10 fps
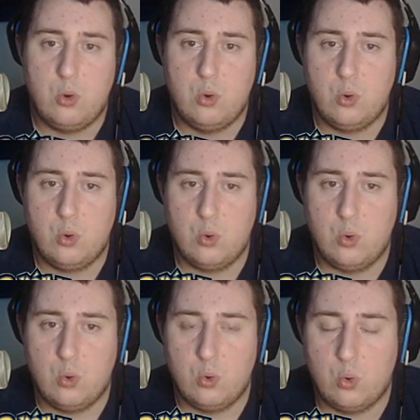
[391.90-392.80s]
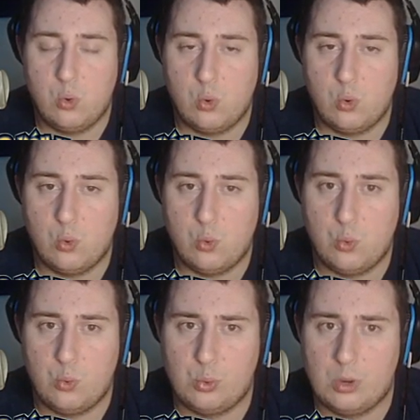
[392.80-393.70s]

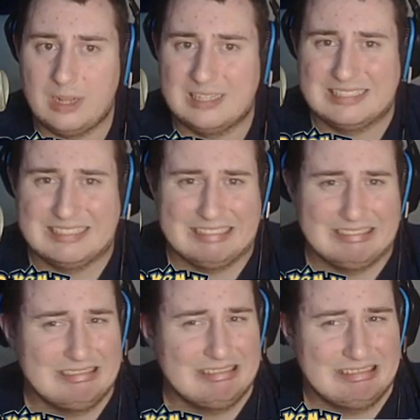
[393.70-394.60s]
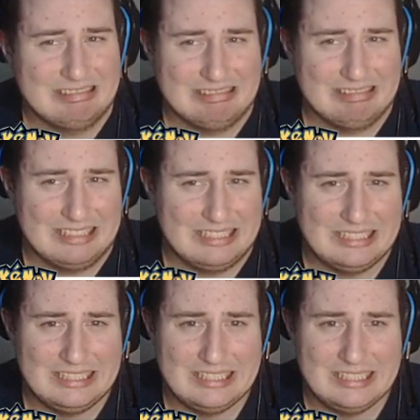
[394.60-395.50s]

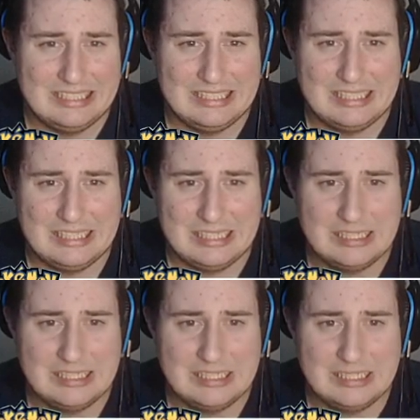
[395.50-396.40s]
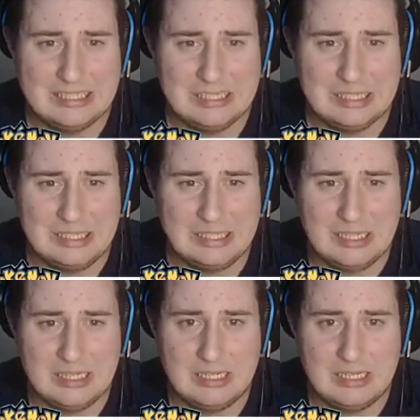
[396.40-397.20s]
No one is speaking in this clip.